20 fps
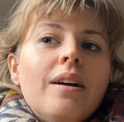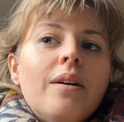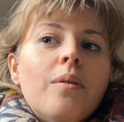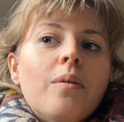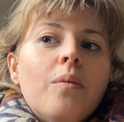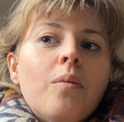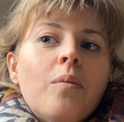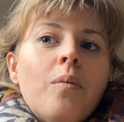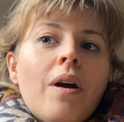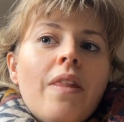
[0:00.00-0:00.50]

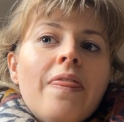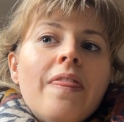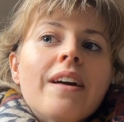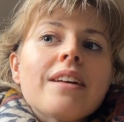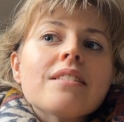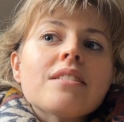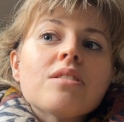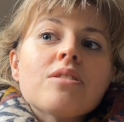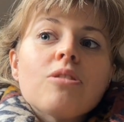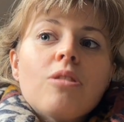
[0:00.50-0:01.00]

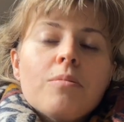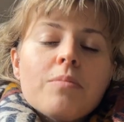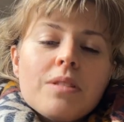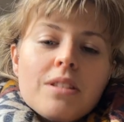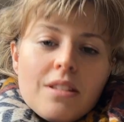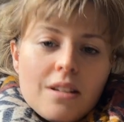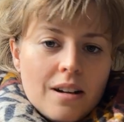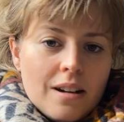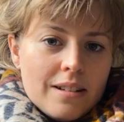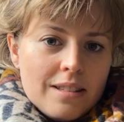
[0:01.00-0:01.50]
that stop
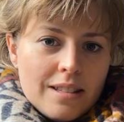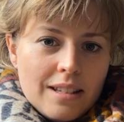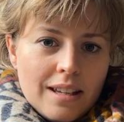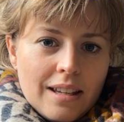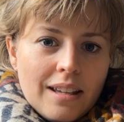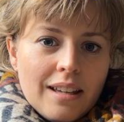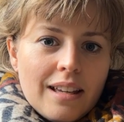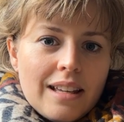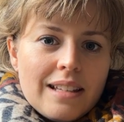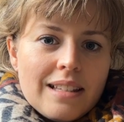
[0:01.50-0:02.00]

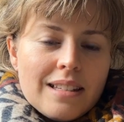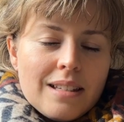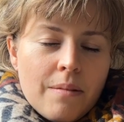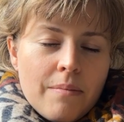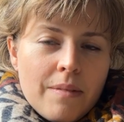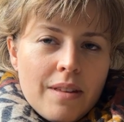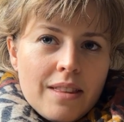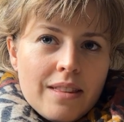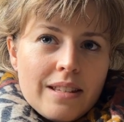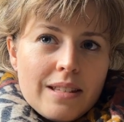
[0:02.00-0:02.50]
starting is
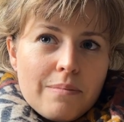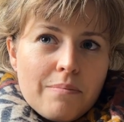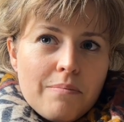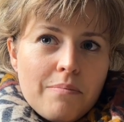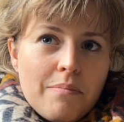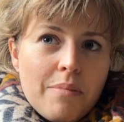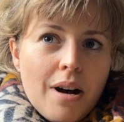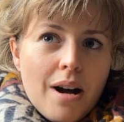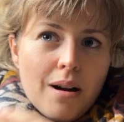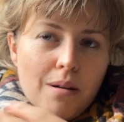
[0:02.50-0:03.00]
something that's
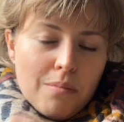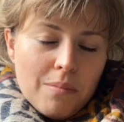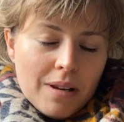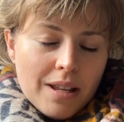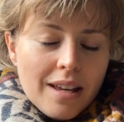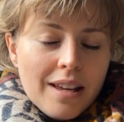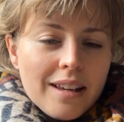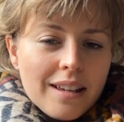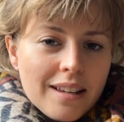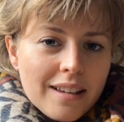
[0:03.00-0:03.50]

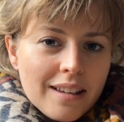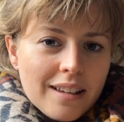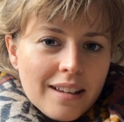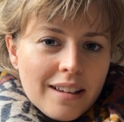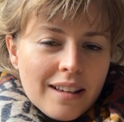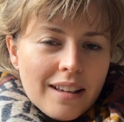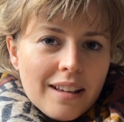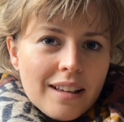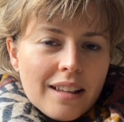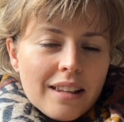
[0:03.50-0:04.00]
public,
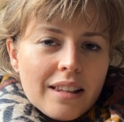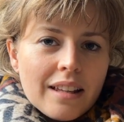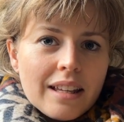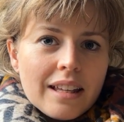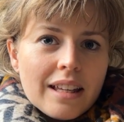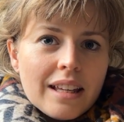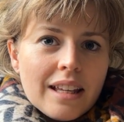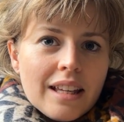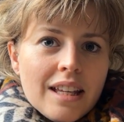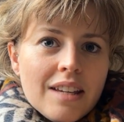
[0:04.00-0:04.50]

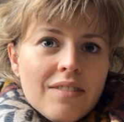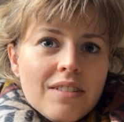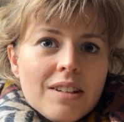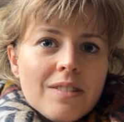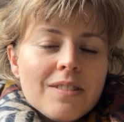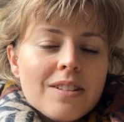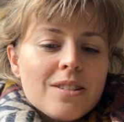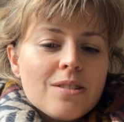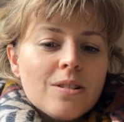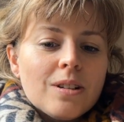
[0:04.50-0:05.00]
like even if
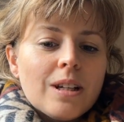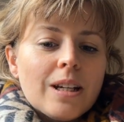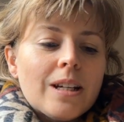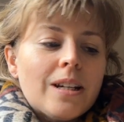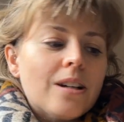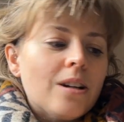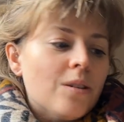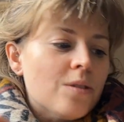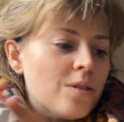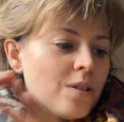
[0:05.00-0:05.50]
it's not
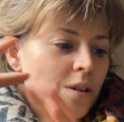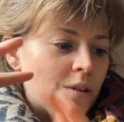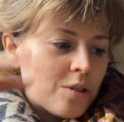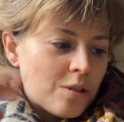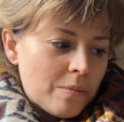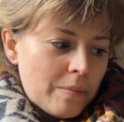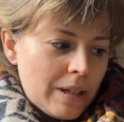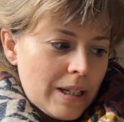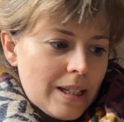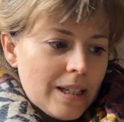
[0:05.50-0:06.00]
like on
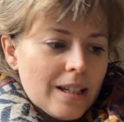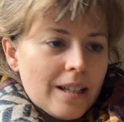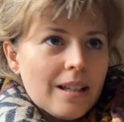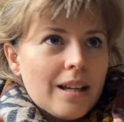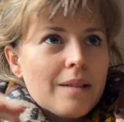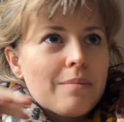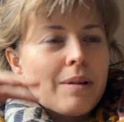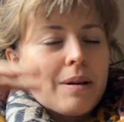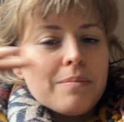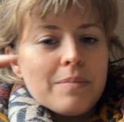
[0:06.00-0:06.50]
social media
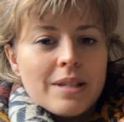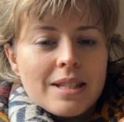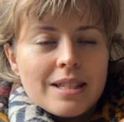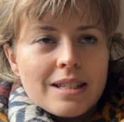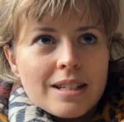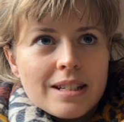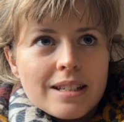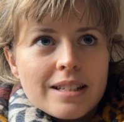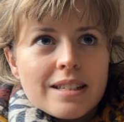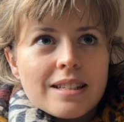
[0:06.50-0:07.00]
like my
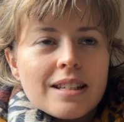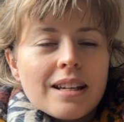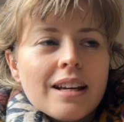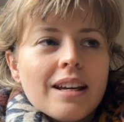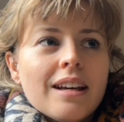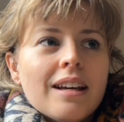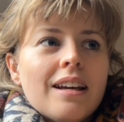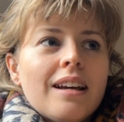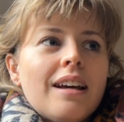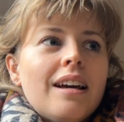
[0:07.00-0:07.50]
business,
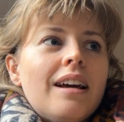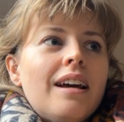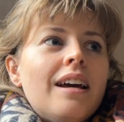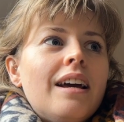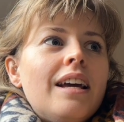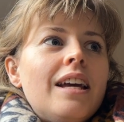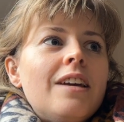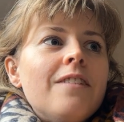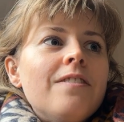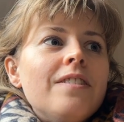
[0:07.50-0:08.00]

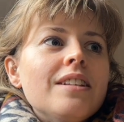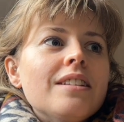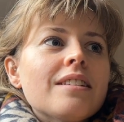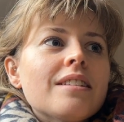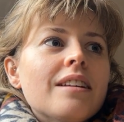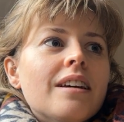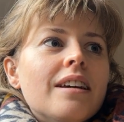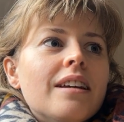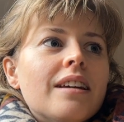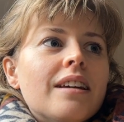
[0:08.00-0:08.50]
if it's
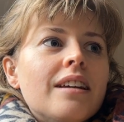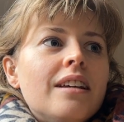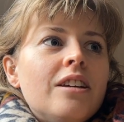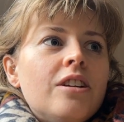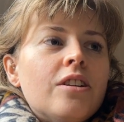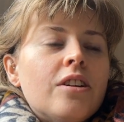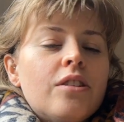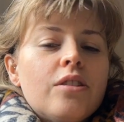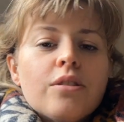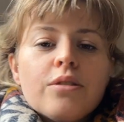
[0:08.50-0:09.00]
like,
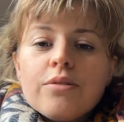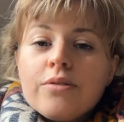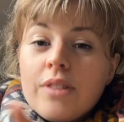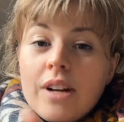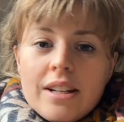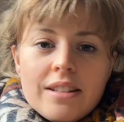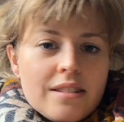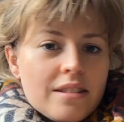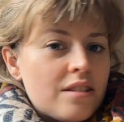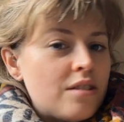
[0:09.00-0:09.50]
your
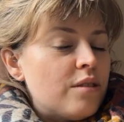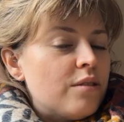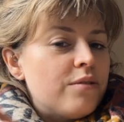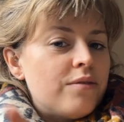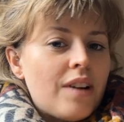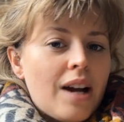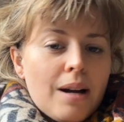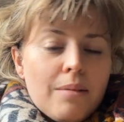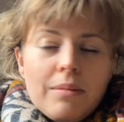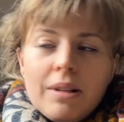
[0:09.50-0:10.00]
friends, your
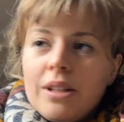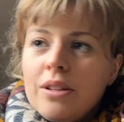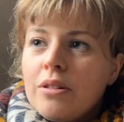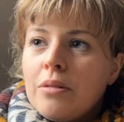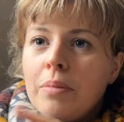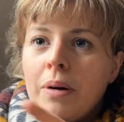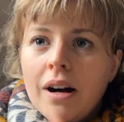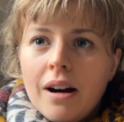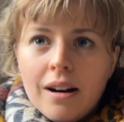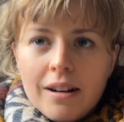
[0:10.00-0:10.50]
family, your
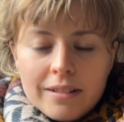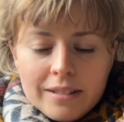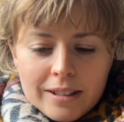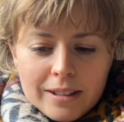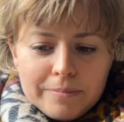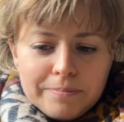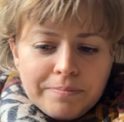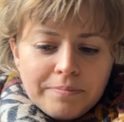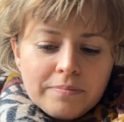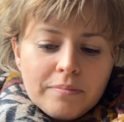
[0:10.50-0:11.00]

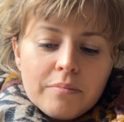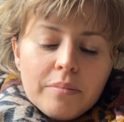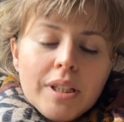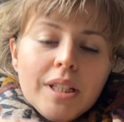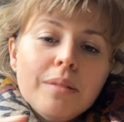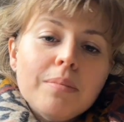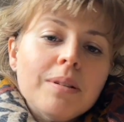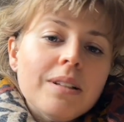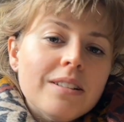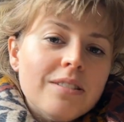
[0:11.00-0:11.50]
partner,
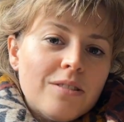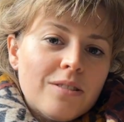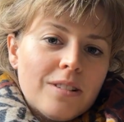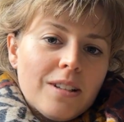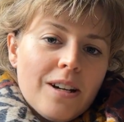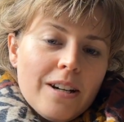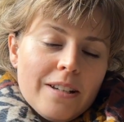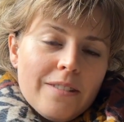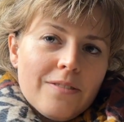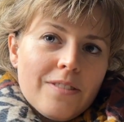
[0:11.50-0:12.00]
people in your
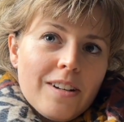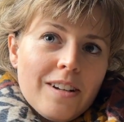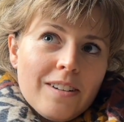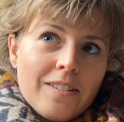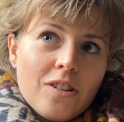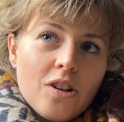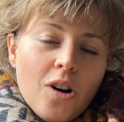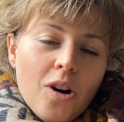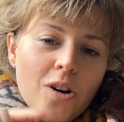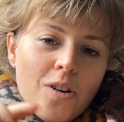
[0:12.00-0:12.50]
life are
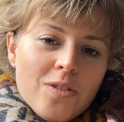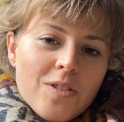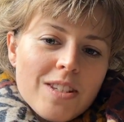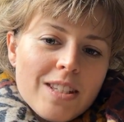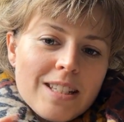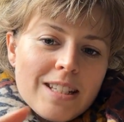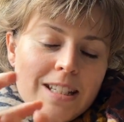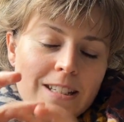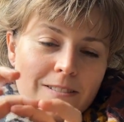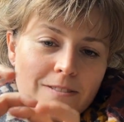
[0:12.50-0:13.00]

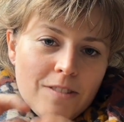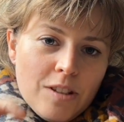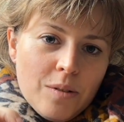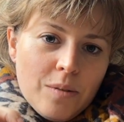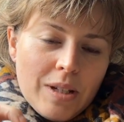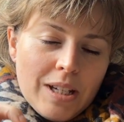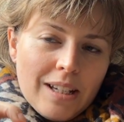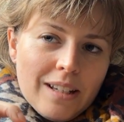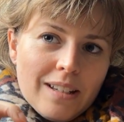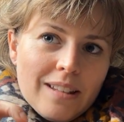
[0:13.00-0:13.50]
constantly
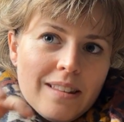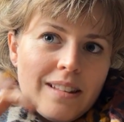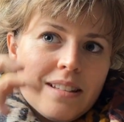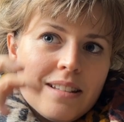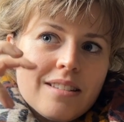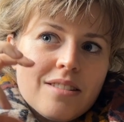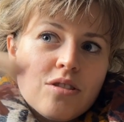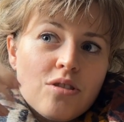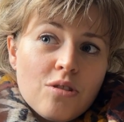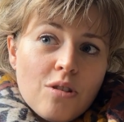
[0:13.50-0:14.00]
viewing
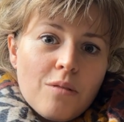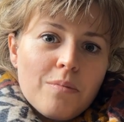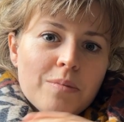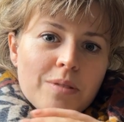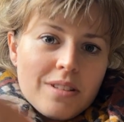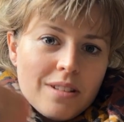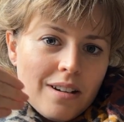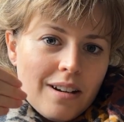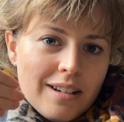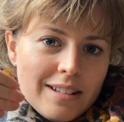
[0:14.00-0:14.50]
this stop
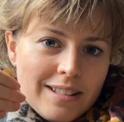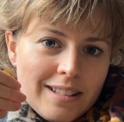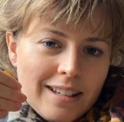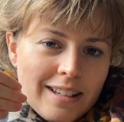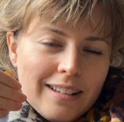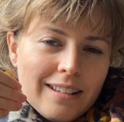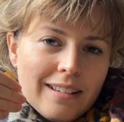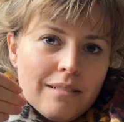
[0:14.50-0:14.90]
starting